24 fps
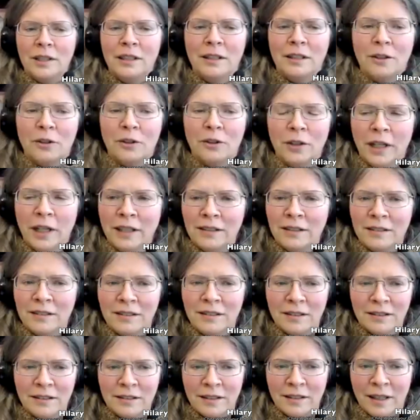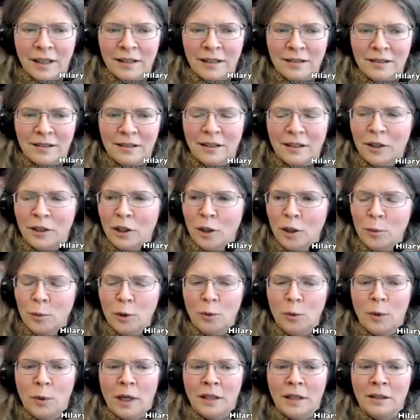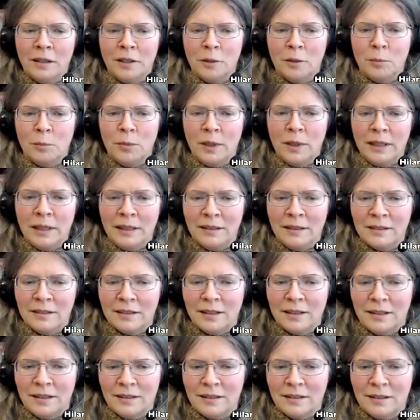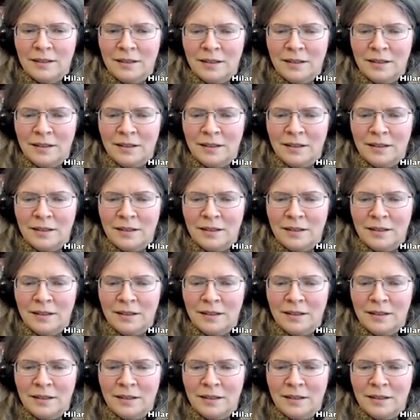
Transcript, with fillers: creates success, the noble one completes it.